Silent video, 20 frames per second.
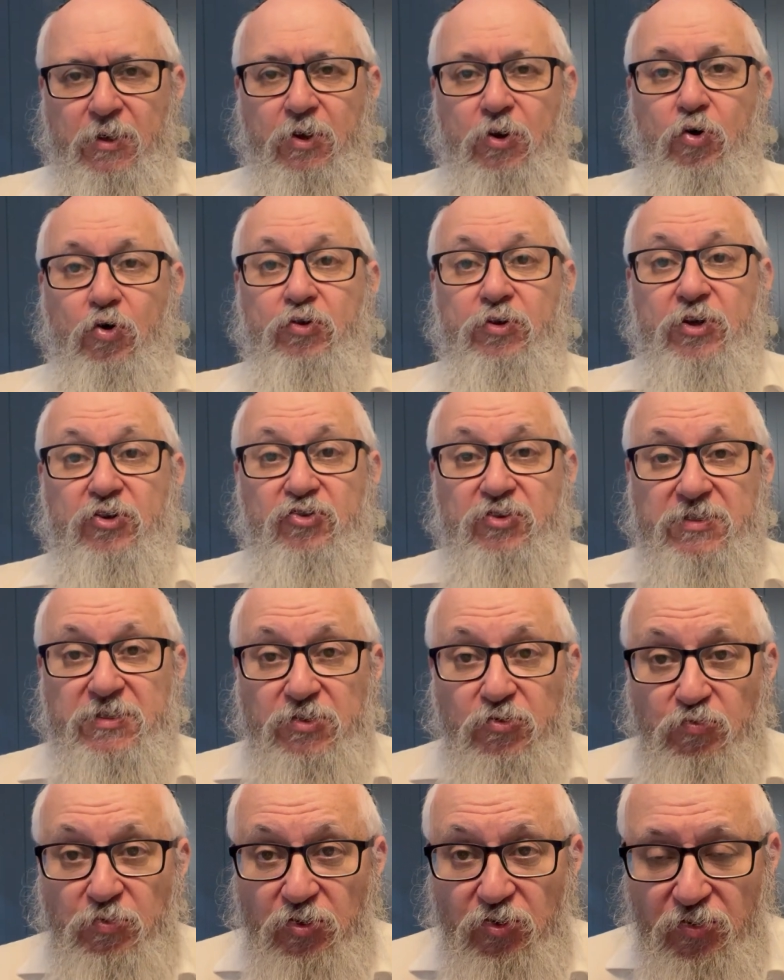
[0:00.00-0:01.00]
or not just the
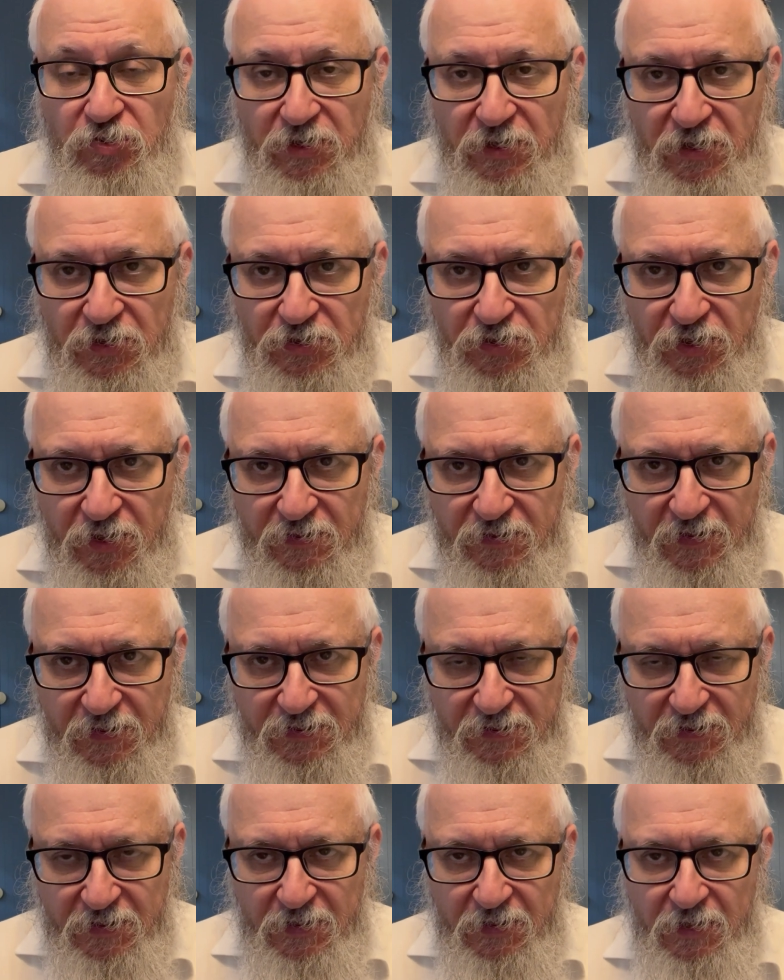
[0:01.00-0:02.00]
rich things, or not
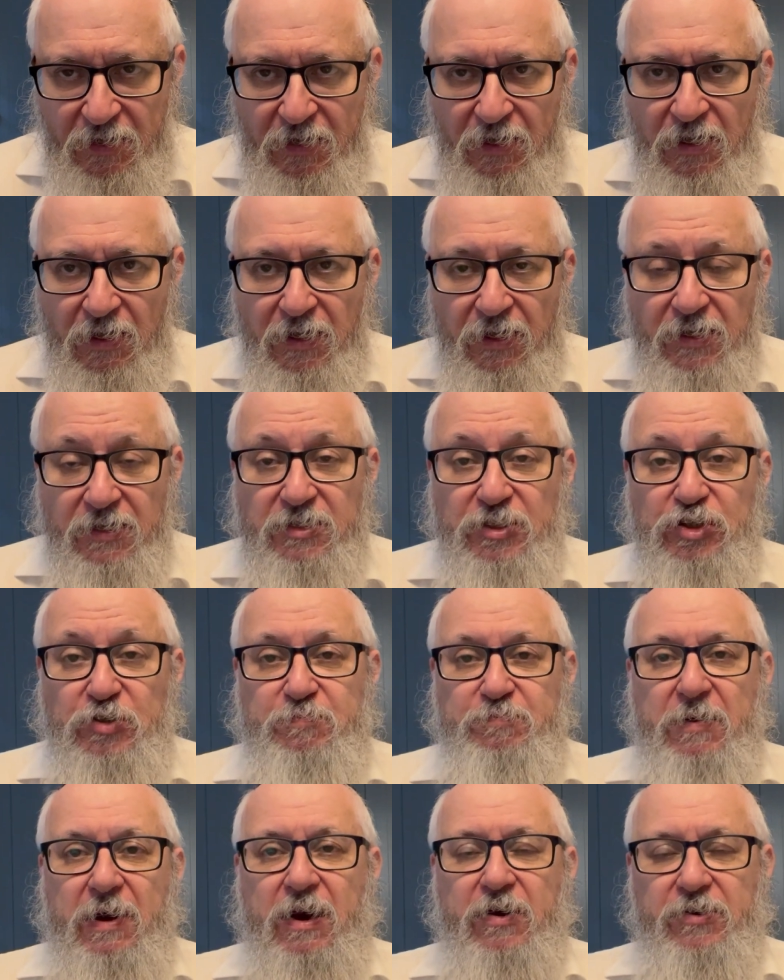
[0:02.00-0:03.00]
just the
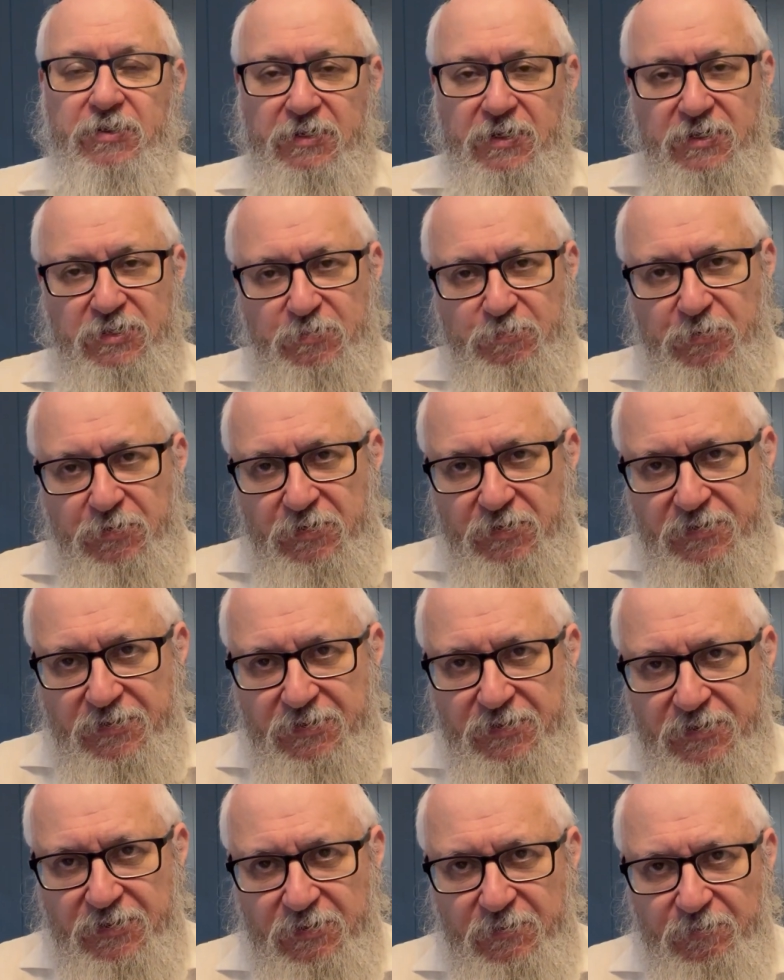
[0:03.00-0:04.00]
inspiring
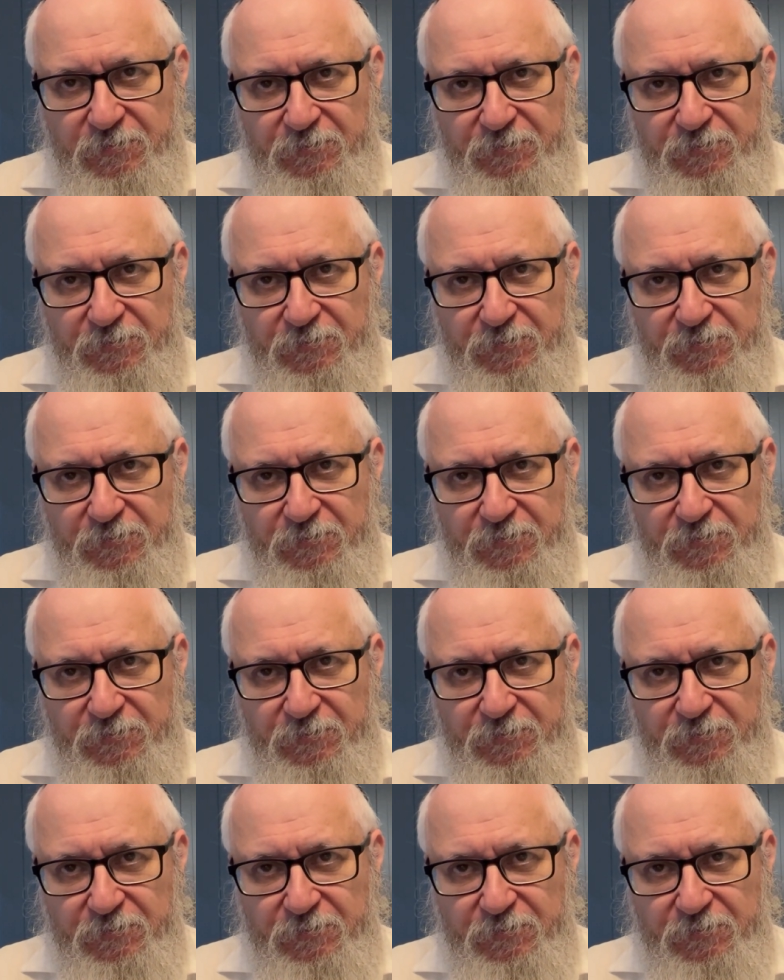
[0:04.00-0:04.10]
experiences.